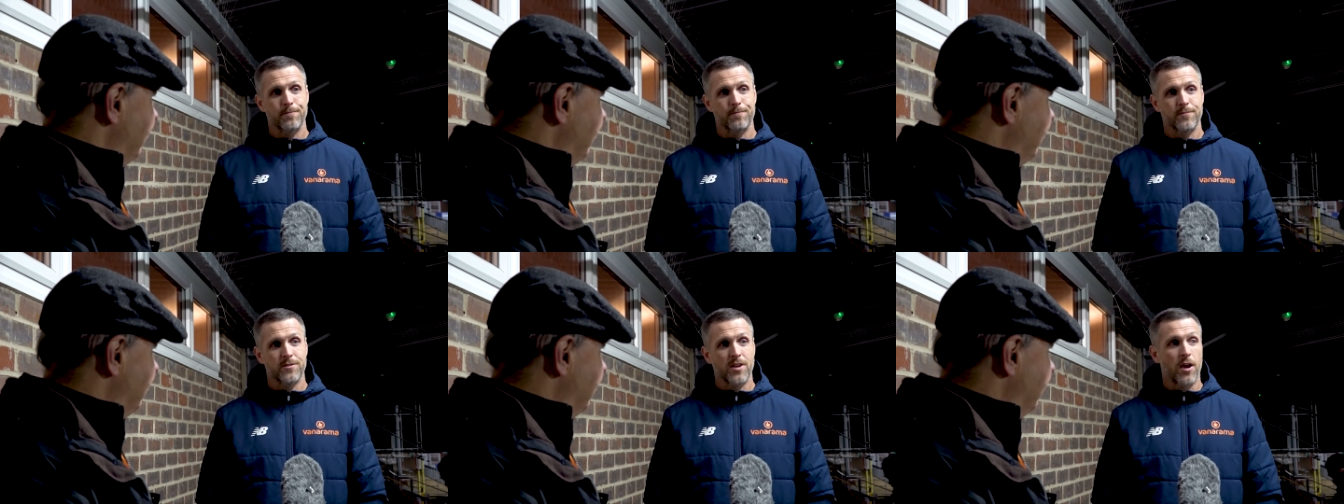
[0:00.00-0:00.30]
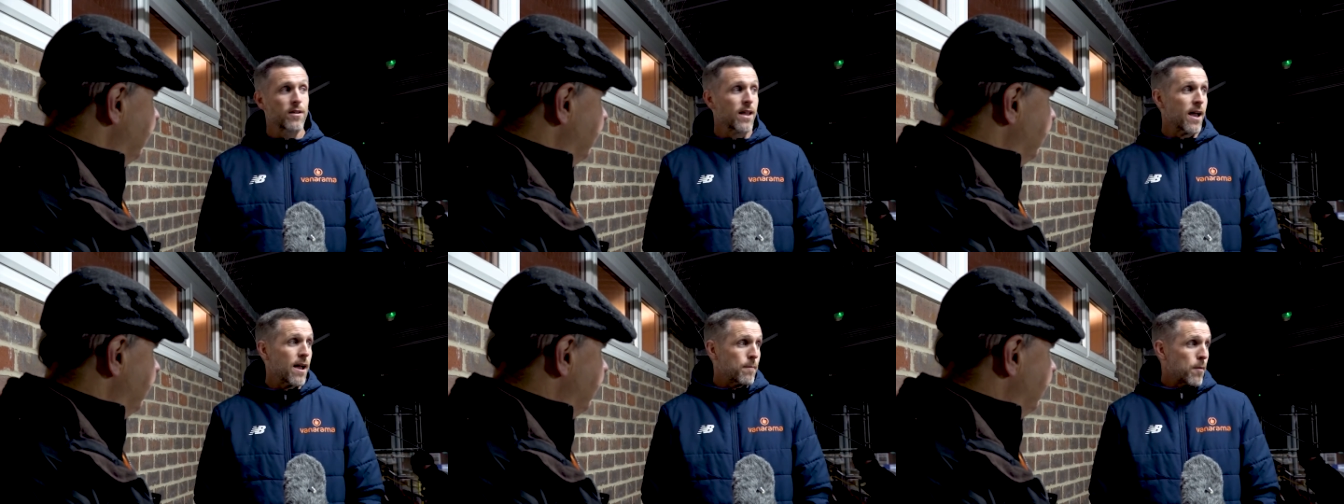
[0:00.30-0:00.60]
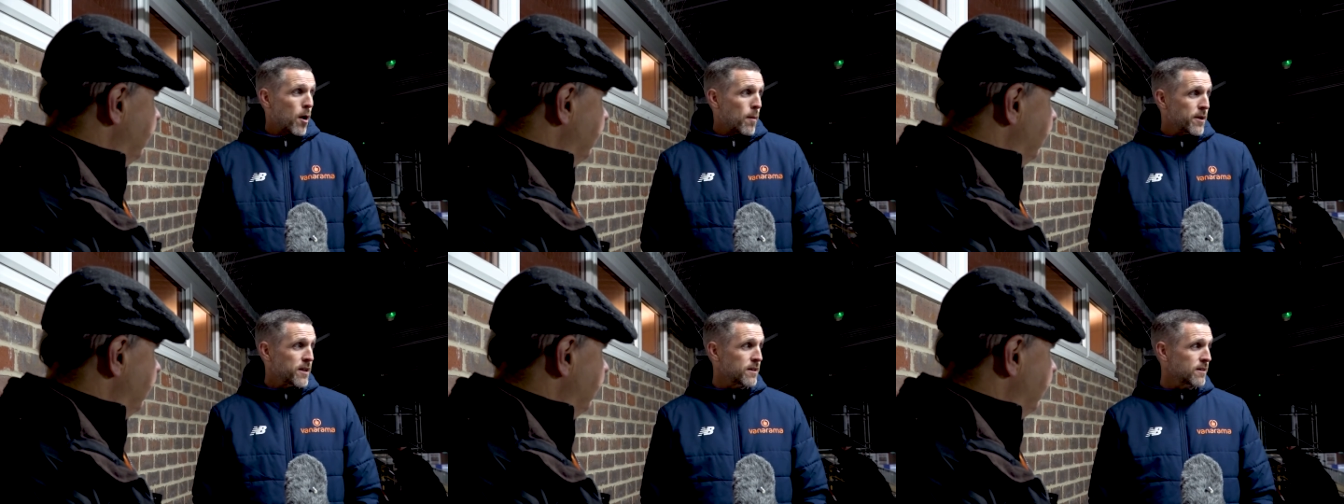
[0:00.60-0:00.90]
So yeah,
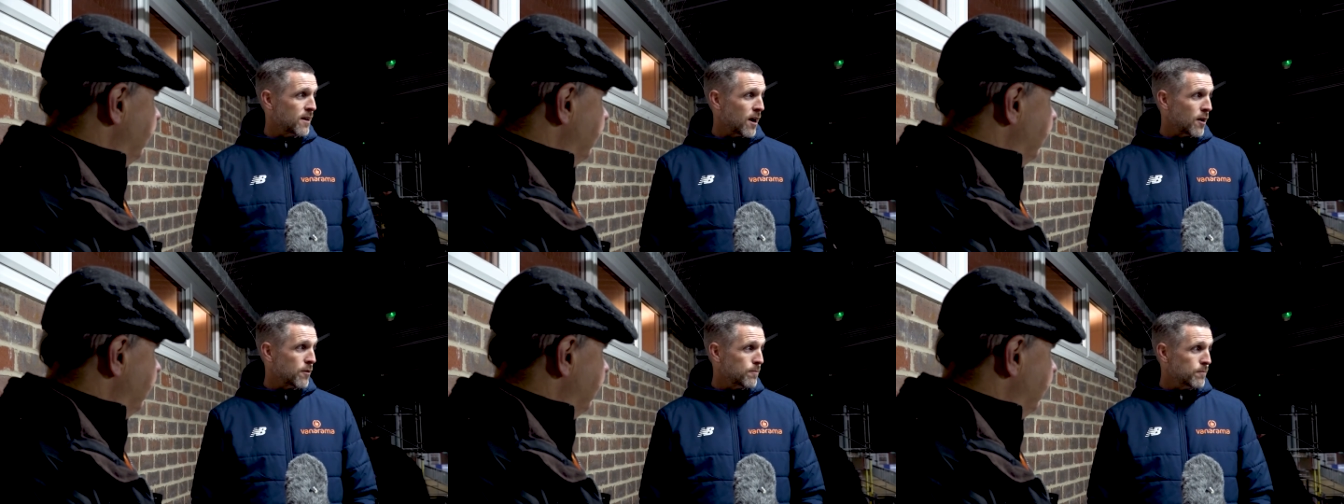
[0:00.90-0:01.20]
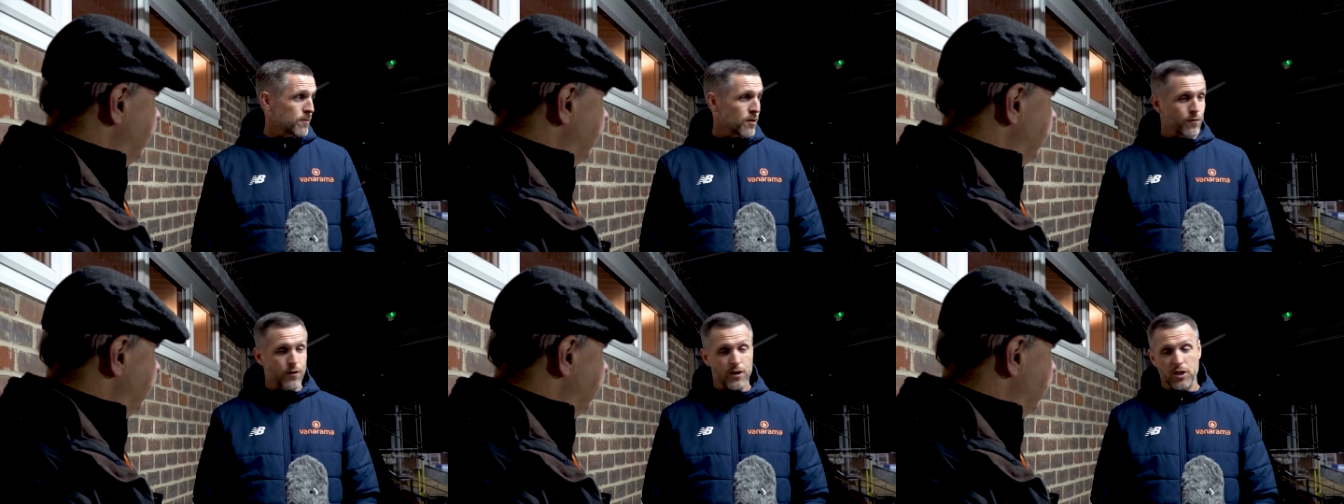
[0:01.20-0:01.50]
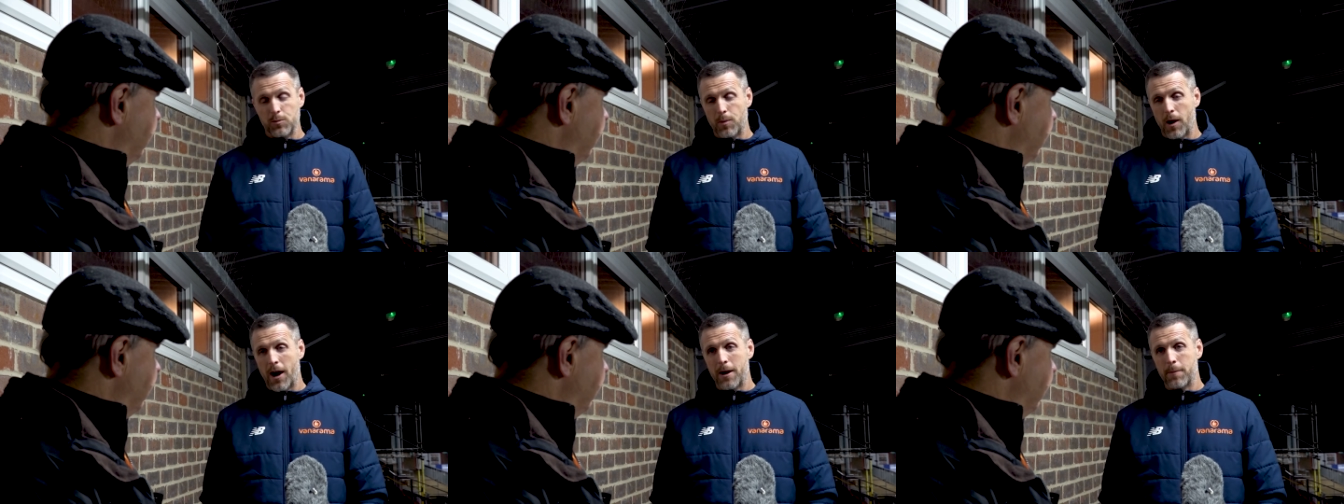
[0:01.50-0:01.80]
I mean, you know, you
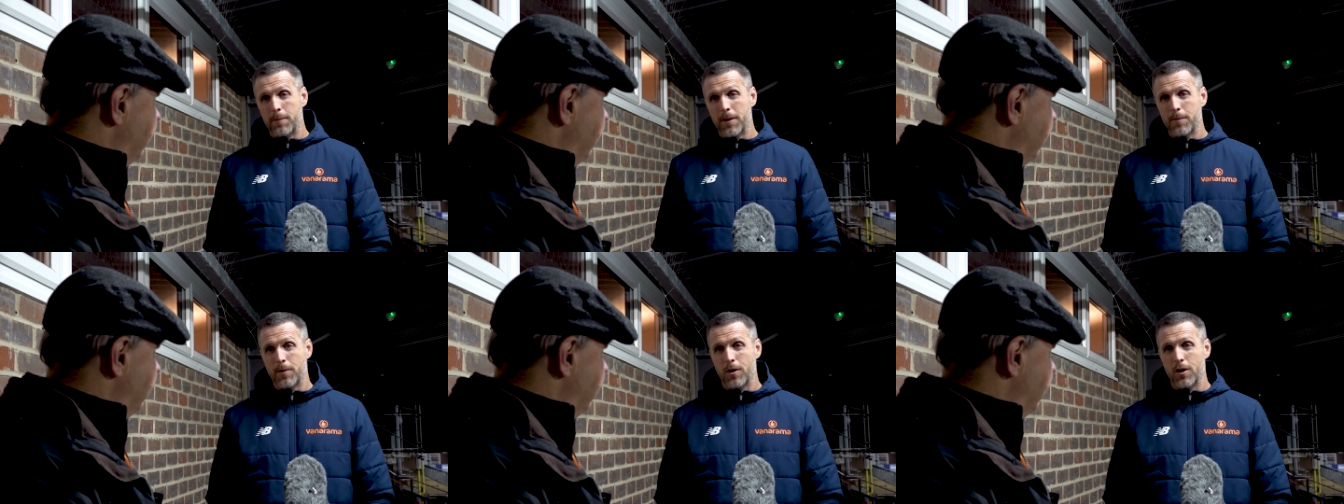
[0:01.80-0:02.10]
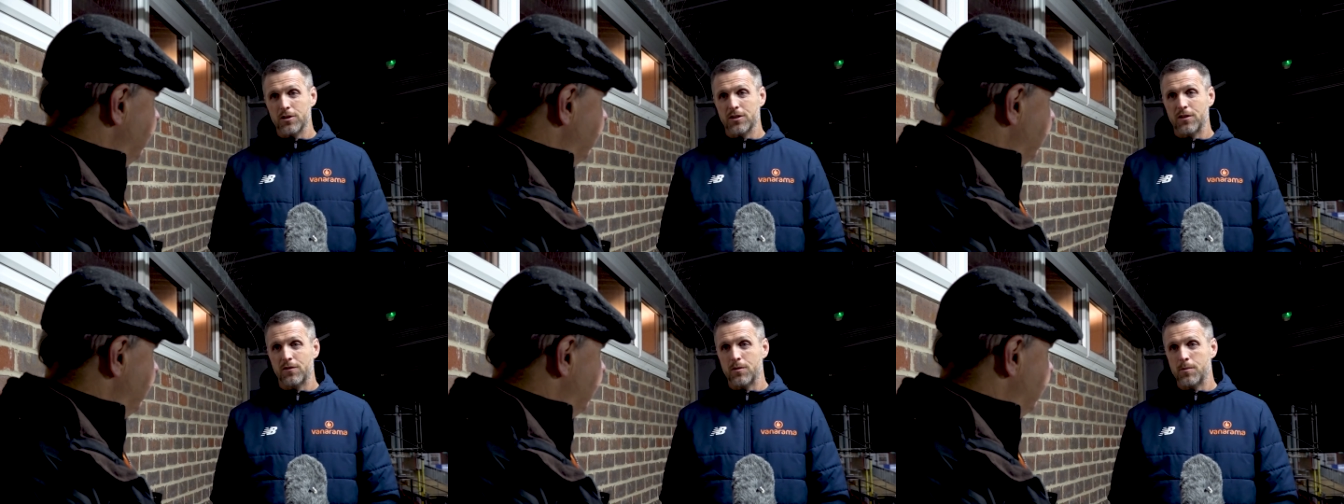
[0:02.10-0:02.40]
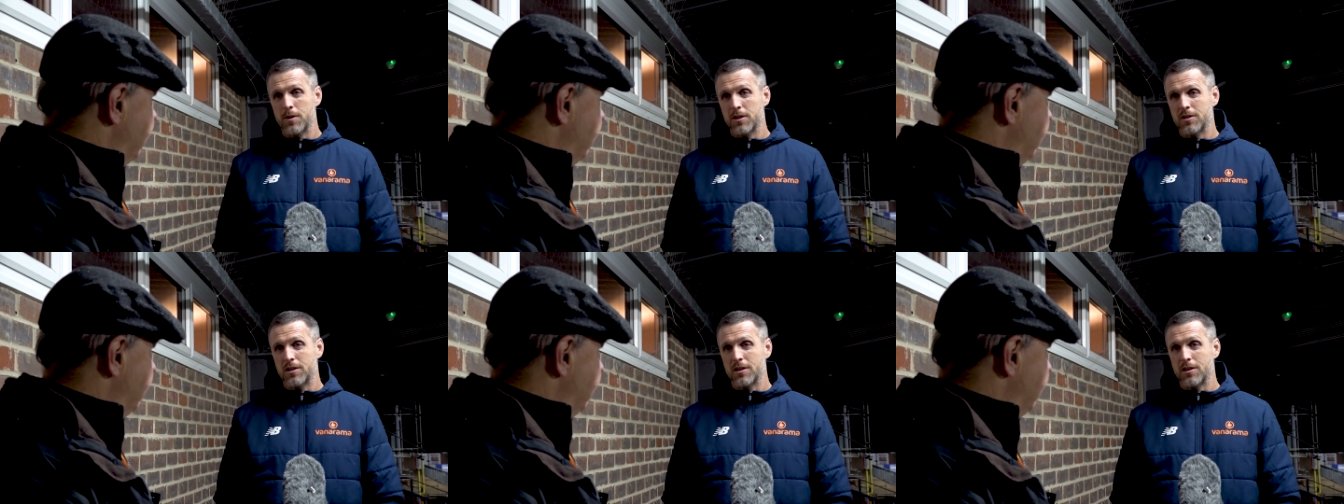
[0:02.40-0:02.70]
finish playing and people ask if you
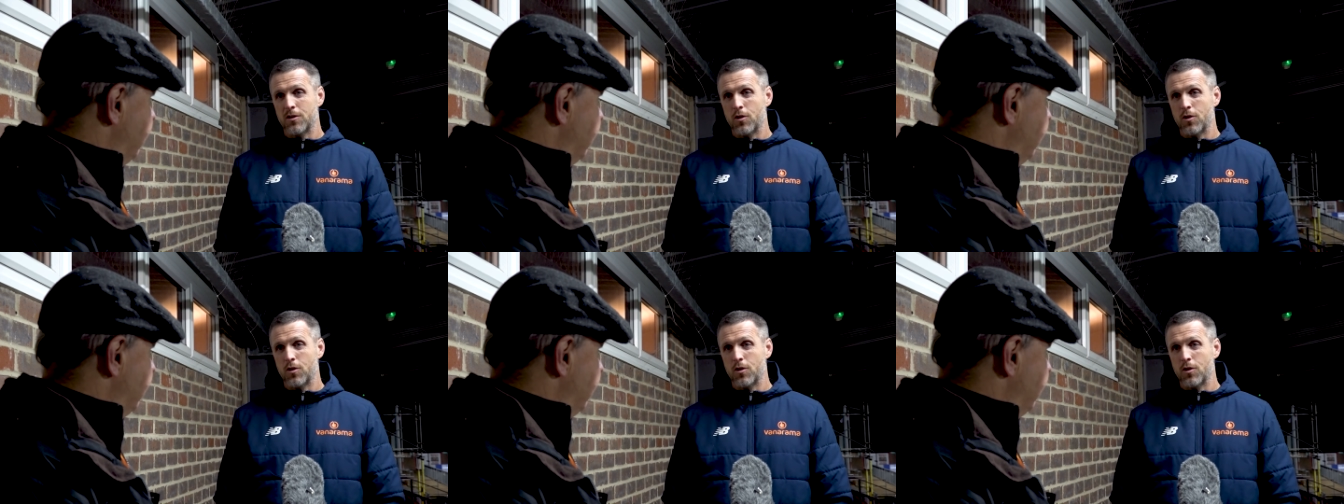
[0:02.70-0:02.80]
miss it.